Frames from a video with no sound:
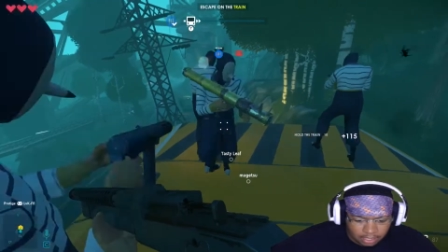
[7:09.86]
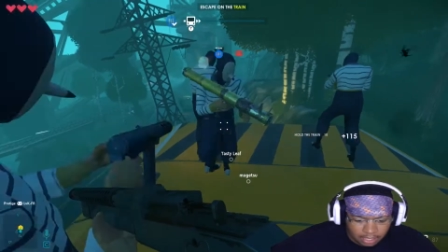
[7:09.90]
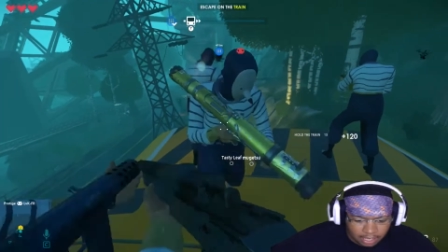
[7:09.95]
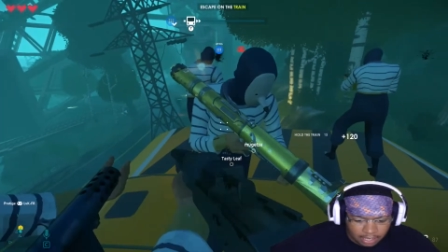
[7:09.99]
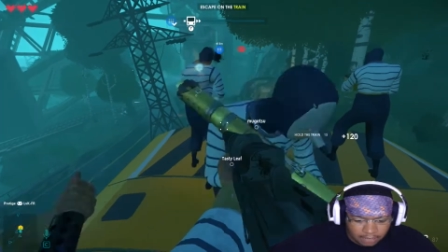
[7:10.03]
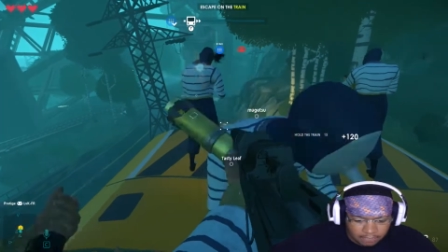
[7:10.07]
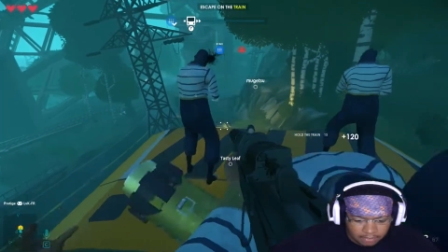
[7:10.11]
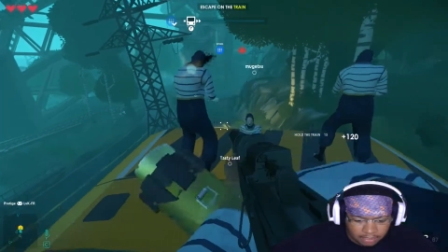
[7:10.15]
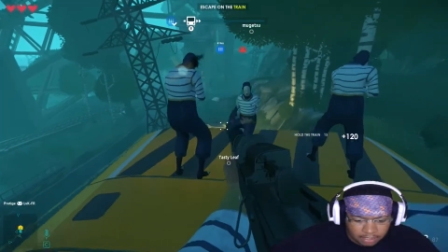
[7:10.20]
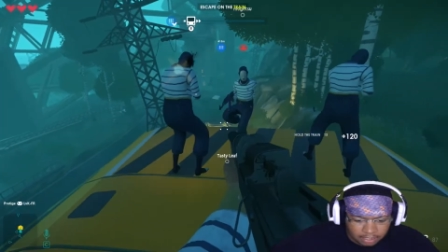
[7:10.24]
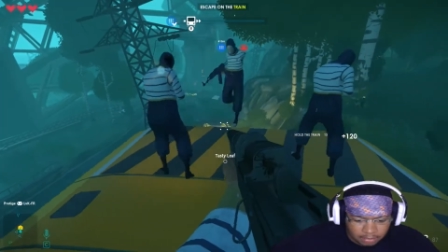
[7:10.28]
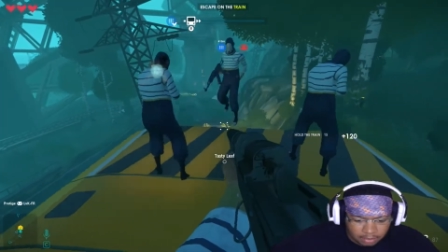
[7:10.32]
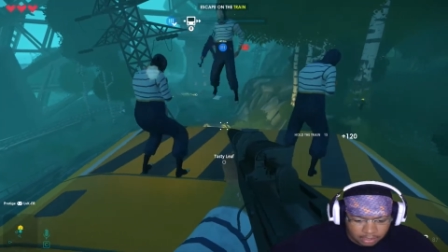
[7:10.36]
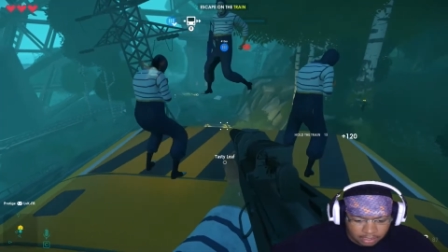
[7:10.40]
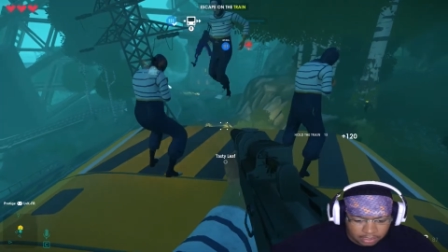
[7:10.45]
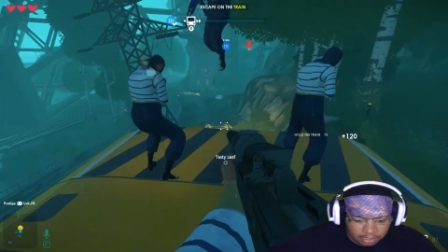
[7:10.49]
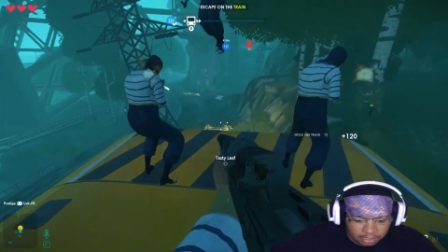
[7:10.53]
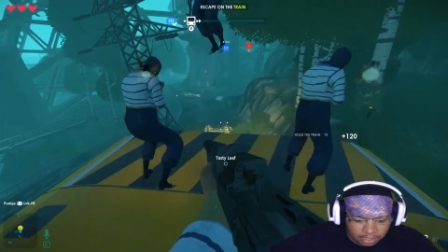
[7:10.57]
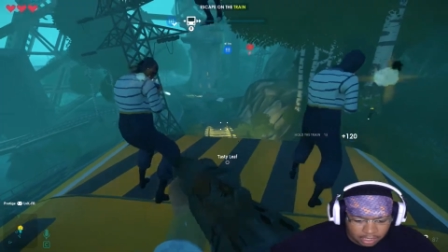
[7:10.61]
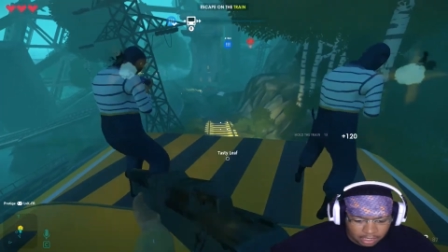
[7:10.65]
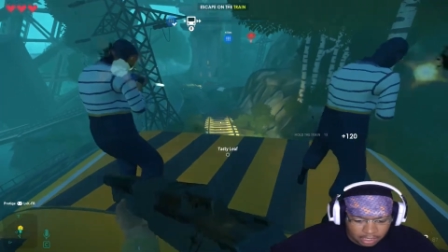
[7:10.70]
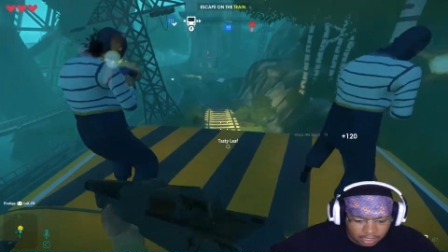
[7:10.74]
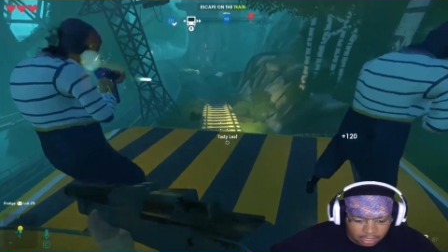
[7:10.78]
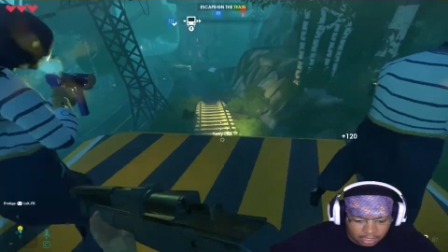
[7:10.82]
Yeah, I have nothing but a
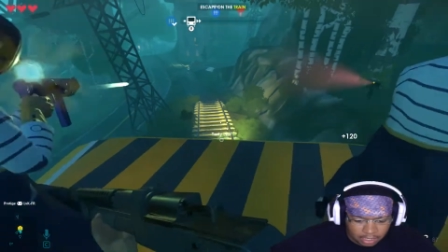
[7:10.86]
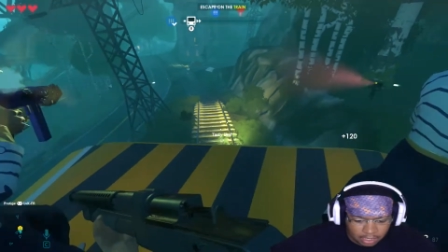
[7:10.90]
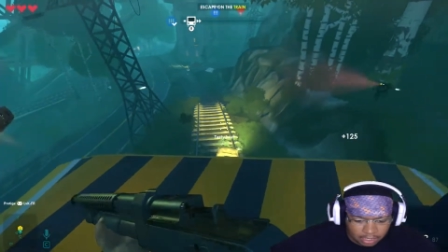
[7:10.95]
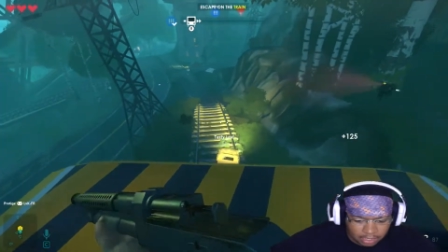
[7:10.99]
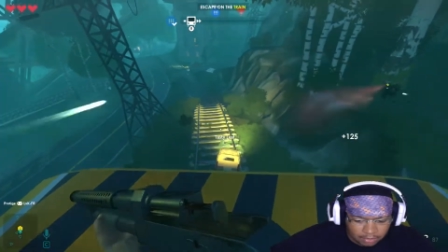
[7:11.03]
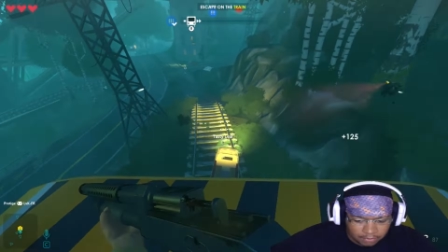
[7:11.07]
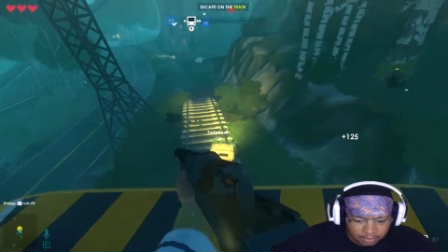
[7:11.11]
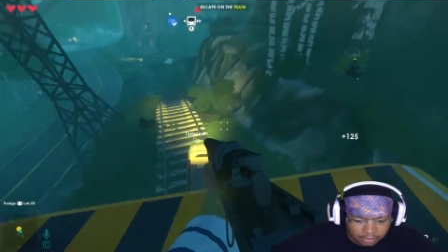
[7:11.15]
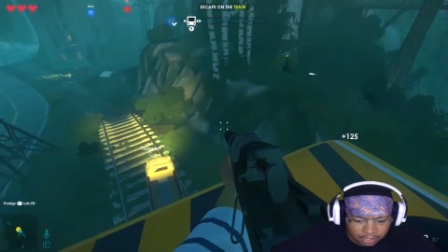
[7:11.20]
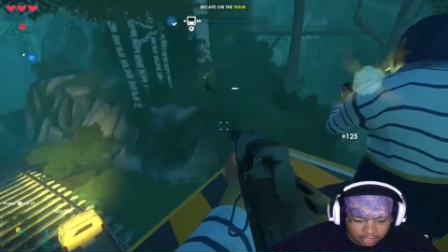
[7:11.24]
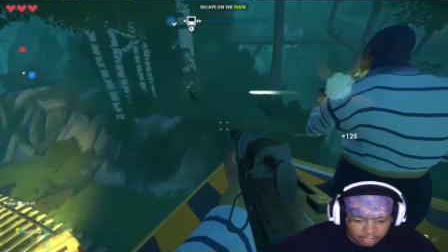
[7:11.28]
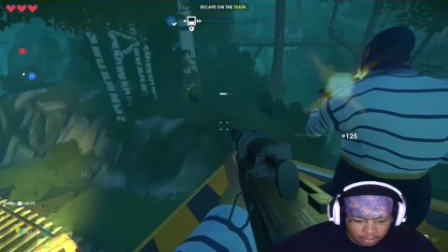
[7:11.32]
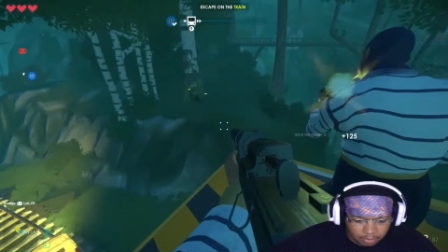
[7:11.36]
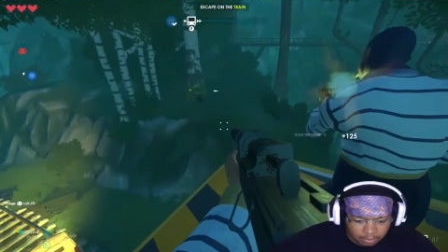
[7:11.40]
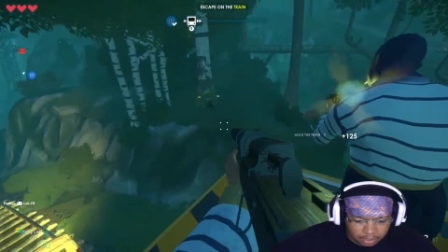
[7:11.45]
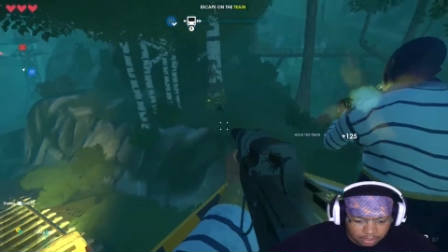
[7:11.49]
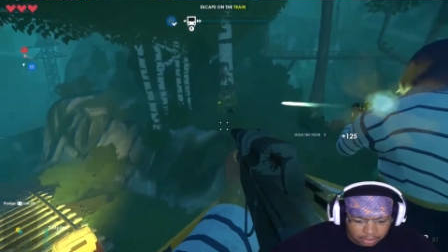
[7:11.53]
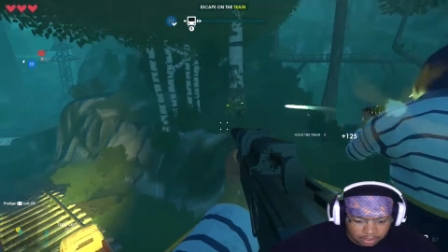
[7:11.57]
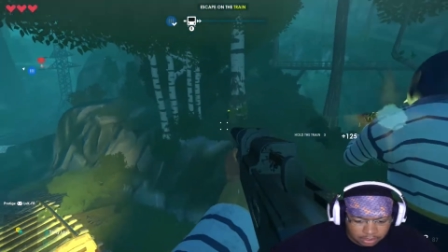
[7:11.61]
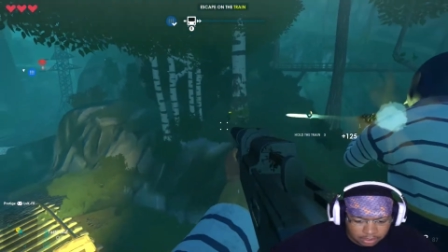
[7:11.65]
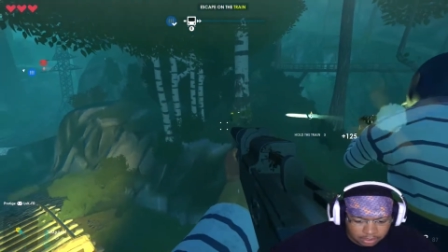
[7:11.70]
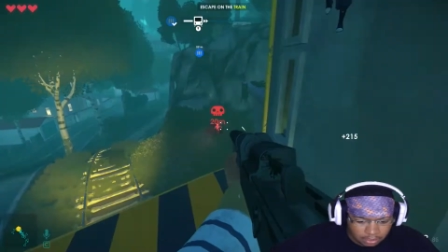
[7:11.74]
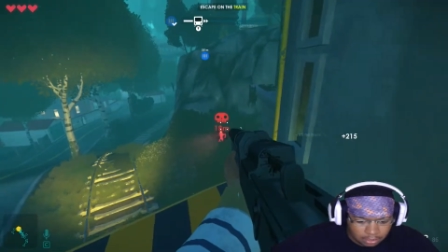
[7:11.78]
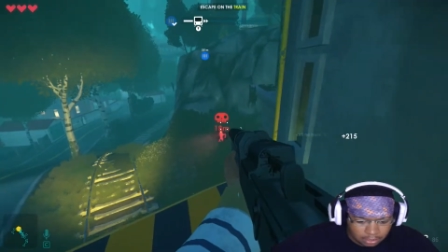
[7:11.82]
shotgun. I can't really help
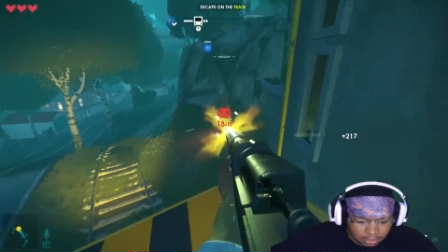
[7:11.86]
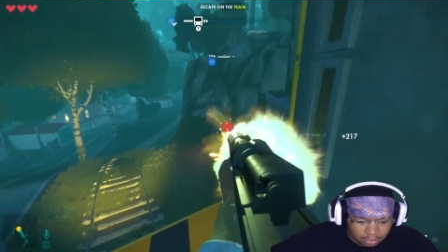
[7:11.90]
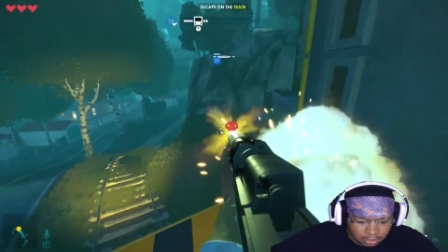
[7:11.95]
much.